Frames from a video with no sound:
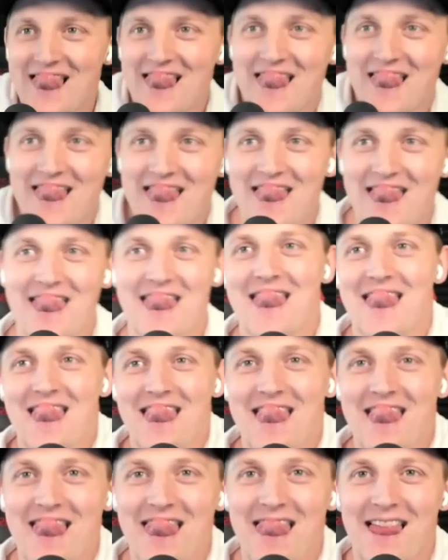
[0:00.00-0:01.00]

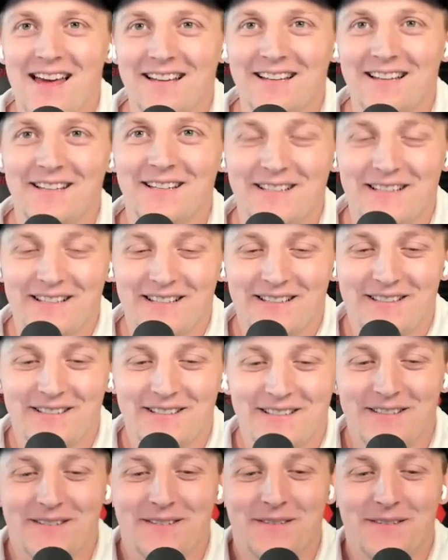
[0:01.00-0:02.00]

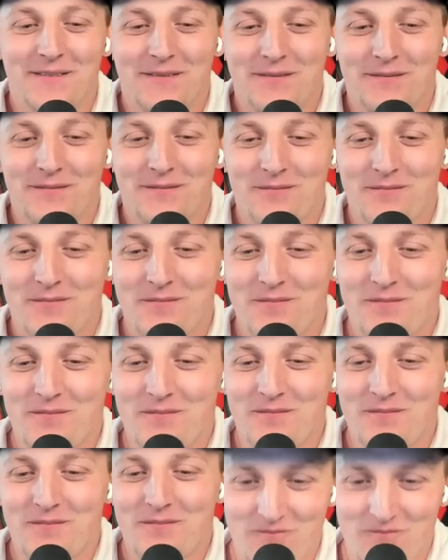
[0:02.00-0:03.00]

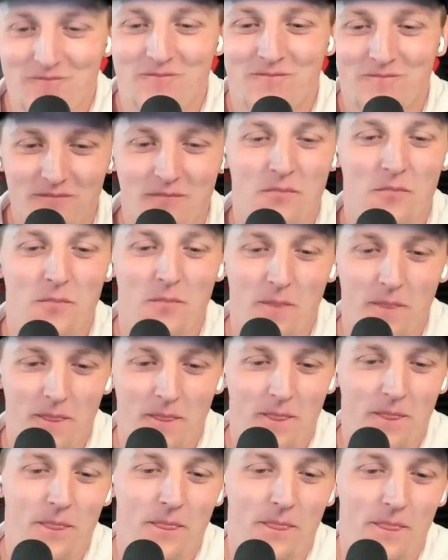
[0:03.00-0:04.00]

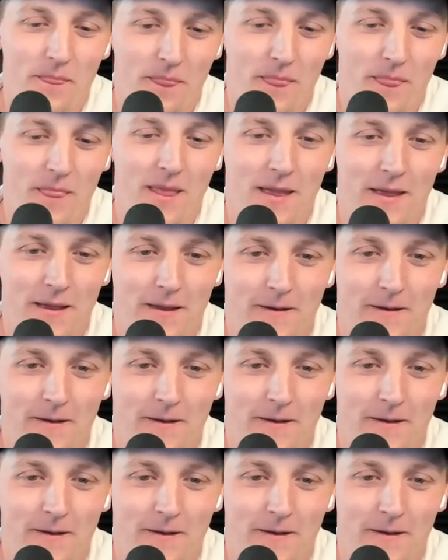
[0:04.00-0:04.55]
(not speaking)